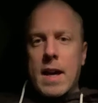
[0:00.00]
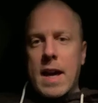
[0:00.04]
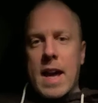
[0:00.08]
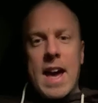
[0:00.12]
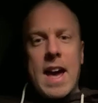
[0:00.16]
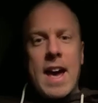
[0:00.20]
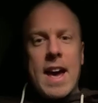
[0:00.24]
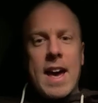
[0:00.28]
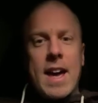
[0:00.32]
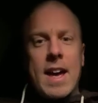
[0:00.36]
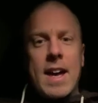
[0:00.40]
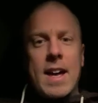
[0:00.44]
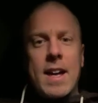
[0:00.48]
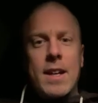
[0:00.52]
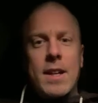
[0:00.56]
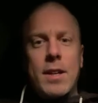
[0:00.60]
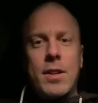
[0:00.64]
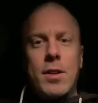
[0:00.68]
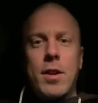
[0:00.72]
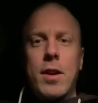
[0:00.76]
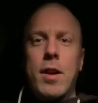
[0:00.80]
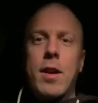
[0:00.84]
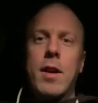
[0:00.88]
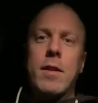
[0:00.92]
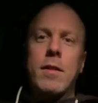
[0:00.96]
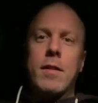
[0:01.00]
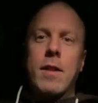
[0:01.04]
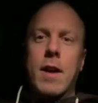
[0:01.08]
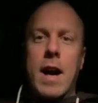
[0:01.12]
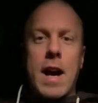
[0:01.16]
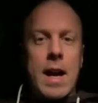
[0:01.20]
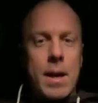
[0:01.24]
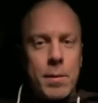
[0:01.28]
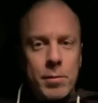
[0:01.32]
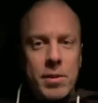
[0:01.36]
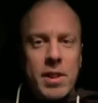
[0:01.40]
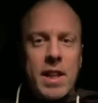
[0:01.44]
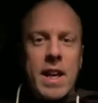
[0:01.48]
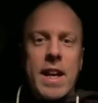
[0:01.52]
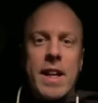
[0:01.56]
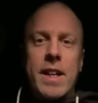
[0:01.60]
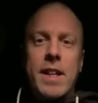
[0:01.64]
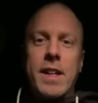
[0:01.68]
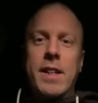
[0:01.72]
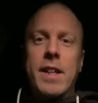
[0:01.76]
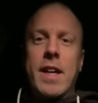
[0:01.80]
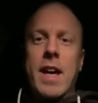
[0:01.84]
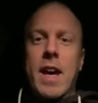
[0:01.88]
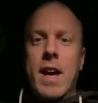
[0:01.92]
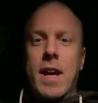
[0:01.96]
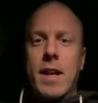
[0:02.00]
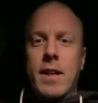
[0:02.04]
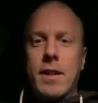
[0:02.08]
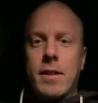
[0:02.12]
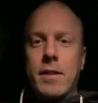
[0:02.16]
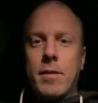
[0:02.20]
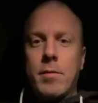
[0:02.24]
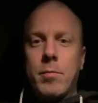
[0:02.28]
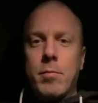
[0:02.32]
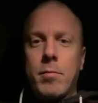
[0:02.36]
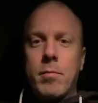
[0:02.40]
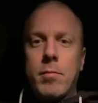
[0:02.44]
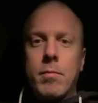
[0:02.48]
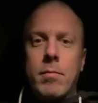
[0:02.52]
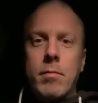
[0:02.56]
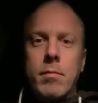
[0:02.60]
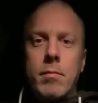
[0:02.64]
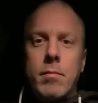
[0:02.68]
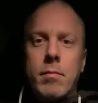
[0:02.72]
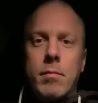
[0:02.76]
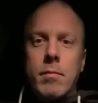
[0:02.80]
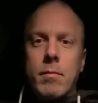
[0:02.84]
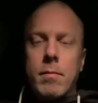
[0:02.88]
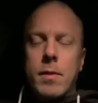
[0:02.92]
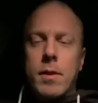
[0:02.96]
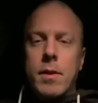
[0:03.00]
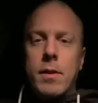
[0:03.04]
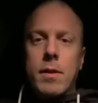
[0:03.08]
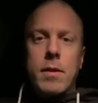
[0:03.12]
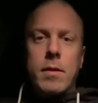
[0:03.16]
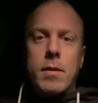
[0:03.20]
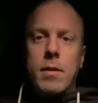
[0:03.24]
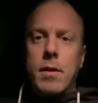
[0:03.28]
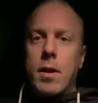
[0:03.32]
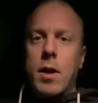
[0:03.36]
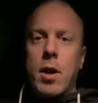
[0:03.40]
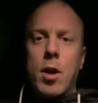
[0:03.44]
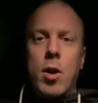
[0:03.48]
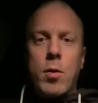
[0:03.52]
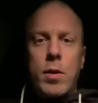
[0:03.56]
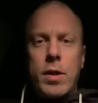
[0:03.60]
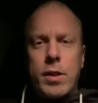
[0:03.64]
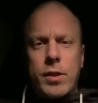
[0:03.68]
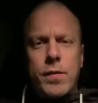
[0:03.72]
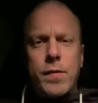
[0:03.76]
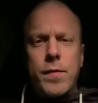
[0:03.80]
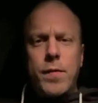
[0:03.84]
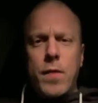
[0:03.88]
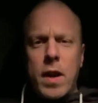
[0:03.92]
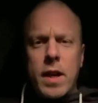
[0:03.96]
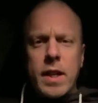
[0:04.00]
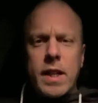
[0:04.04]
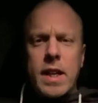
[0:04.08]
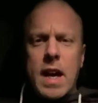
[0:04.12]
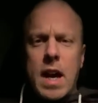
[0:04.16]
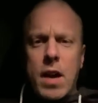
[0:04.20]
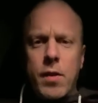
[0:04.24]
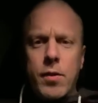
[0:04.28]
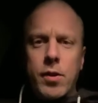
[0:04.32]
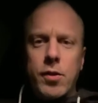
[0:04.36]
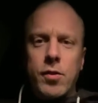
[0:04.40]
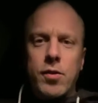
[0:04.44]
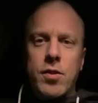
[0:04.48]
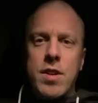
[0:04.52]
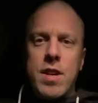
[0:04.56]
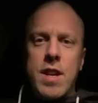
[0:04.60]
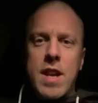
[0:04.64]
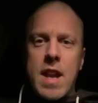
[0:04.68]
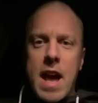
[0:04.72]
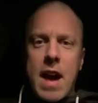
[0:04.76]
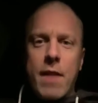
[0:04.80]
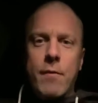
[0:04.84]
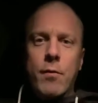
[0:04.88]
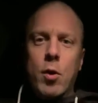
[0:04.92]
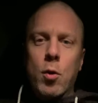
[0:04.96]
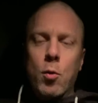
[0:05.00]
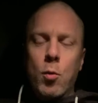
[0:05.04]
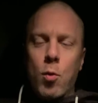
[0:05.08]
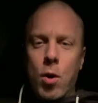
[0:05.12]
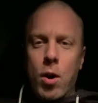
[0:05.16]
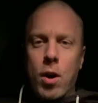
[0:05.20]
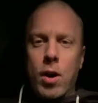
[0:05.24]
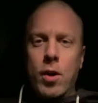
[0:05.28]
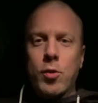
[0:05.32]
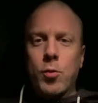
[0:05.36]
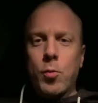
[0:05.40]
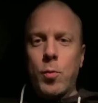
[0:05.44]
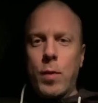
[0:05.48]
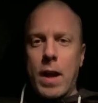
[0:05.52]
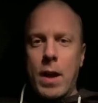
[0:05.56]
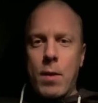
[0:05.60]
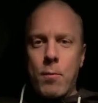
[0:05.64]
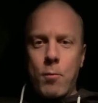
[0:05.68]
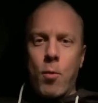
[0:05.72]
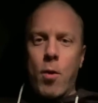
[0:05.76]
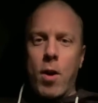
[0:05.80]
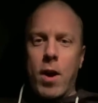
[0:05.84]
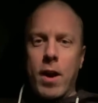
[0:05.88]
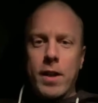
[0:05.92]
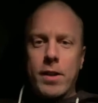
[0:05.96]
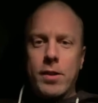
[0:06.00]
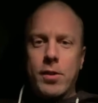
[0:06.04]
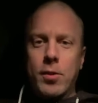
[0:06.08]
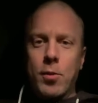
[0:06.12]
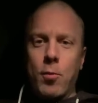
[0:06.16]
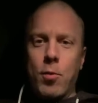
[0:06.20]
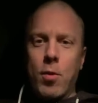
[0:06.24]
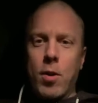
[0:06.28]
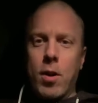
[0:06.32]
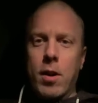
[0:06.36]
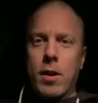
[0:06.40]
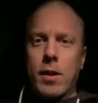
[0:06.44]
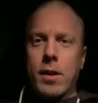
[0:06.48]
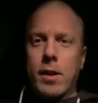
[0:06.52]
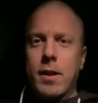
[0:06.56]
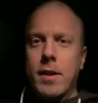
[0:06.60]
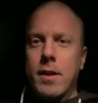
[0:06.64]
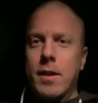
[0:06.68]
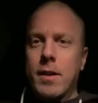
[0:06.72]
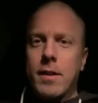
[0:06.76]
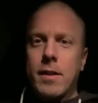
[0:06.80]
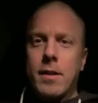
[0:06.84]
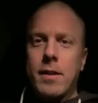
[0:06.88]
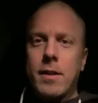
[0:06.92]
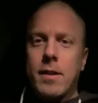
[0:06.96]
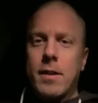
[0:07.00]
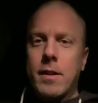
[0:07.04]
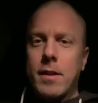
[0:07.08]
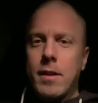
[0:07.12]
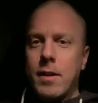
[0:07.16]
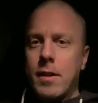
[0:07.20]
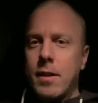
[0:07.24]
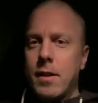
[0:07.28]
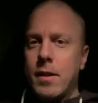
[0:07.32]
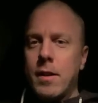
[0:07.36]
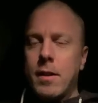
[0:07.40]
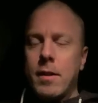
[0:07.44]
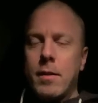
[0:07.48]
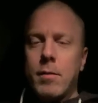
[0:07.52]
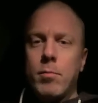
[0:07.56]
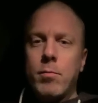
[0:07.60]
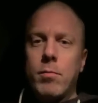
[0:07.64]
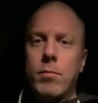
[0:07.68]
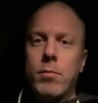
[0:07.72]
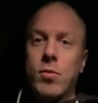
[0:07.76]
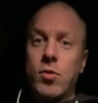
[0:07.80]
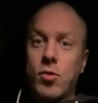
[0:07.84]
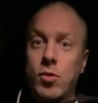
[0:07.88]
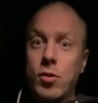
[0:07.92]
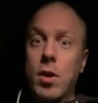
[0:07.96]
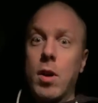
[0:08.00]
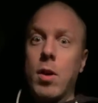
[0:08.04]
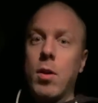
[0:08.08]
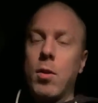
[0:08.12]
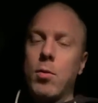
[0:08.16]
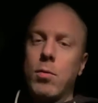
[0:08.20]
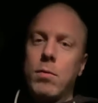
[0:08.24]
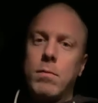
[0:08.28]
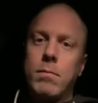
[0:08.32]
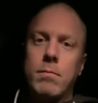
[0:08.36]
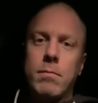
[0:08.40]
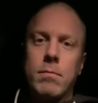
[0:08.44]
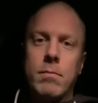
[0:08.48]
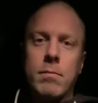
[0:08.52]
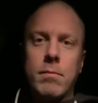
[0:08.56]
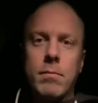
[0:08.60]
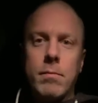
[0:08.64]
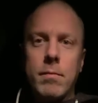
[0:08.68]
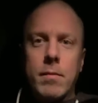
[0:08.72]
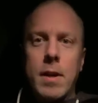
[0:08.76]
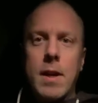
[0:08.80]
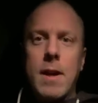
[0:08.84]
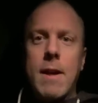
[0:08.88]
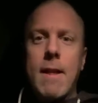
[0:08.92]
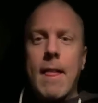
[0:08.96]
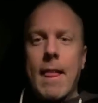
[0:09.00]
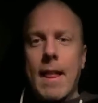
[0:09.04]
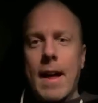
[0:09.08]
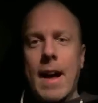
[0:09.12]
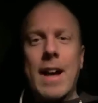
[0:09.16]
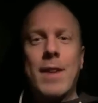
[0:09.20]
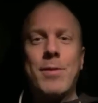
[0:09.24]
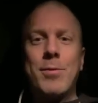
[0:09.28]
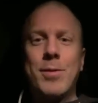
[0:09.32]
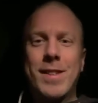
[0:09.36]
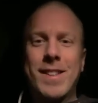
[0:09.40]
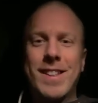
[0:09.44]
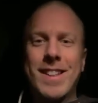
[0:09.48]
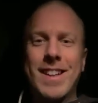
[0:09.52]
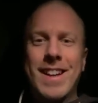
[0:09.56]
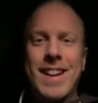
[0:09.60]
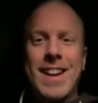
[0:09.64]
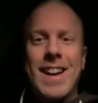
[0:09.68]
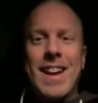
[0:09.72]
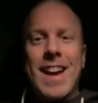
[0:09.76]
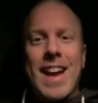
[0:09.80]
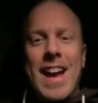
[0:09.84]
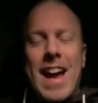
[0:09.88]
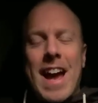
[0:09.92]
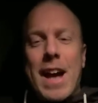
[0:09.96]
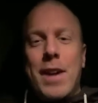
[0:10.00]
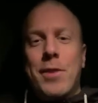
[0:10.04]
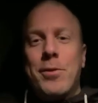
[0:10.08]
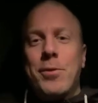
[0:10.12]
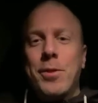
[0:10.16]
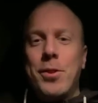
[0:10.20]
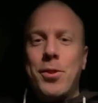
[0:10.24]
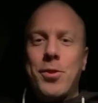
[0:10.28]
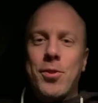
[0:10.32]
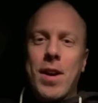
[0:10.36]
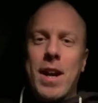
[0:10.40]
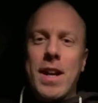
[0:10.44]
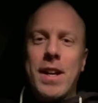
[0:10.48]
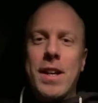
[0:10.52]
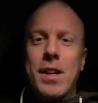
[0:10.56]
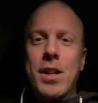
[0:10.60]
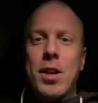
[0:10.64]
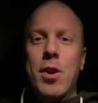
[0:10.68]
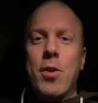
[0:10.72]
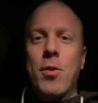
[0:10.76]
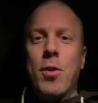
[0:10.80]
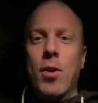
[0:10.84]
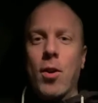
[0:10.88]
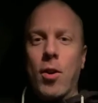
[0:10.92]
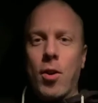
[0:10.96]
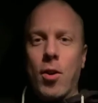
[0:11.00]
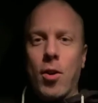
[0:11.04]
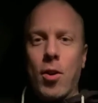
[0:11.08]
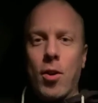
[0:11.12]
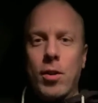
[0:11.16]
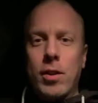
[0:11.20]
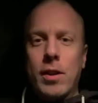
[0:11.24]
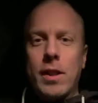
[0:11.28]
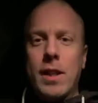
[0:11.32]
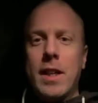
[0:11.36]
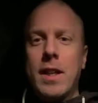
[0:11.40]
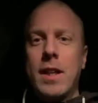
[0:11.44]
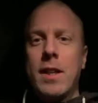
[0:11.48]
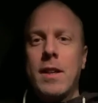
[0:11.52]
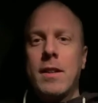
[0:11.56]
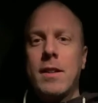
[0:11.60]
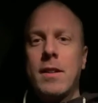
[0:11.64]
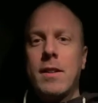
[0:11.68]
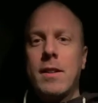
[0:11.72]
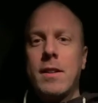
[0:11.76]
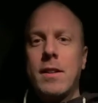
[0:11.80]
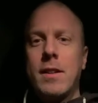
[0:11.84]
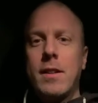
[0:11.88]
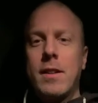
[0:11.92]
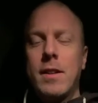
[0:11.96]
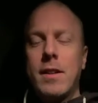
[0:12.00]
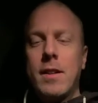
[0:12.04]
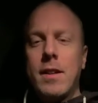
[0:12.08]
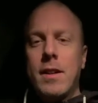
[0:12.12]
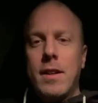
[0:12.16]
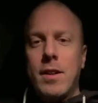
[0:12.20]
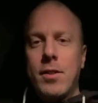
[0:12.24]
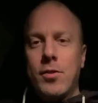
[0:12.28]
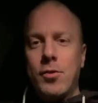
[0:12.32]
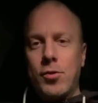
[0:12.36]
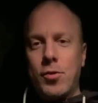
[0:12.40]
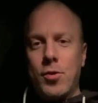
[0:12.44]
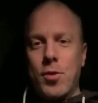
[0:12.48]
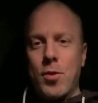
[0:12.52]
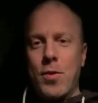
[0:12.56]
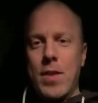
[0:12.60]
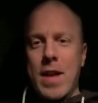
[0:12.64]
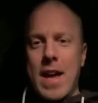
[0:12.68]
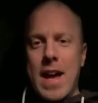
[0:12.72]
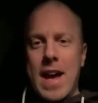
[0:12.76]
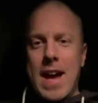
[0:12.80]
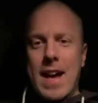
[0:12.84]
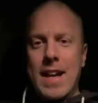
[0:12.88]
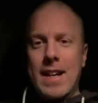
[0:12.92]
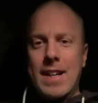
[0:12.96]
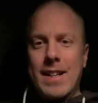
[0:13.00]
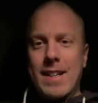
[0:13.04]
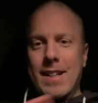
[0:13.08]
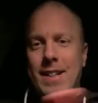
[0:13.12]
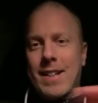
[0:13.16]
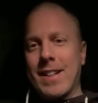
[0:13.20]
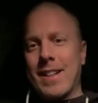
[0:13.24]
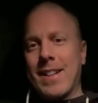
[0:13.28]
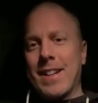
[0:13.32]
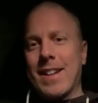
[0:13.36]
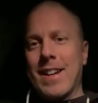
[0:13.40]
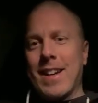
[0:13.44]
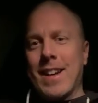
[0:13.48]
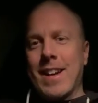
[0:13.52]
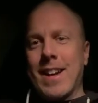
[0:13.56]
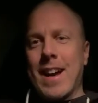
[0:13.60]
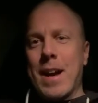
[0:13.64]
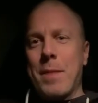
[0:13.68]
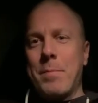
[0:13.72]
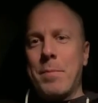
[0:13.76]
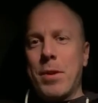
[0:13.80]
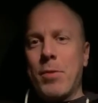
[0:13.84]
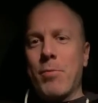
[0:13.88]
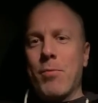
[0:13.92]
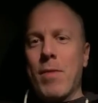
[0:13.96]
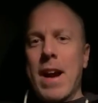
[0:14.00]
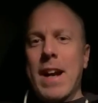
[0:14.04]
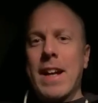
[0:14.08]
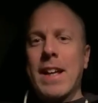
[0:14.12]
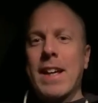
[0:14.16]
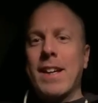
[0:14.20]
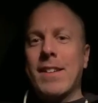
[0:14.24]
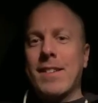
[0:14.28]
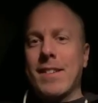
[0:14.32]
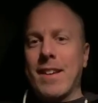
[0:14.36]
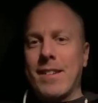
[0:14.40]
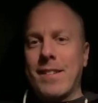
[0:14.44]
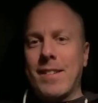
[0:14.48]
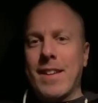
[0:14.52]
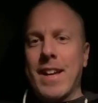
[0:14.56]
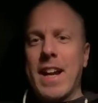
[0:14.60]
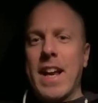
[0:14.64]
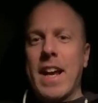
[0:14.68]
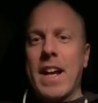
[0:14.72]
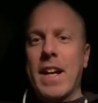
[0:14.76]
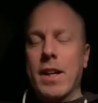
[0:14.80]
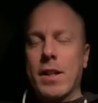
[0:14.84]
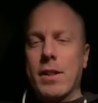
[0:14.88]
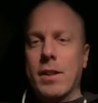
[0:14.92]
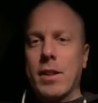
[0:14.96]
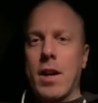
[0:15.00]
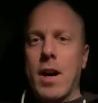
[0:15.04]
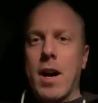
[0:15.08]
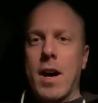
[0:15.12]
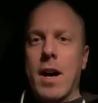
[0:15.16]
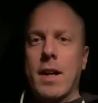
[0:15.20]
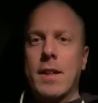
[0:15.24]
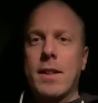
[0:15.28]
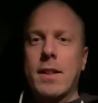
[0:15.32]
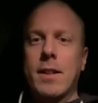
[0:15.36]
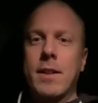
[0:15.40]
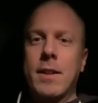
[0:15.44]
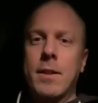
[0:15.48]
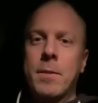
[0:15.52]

And I'm late again. Oh, it's funny how this never works when I want it to work. So I was actually trying to go early so that I'd be ready because I said 8 o'clock.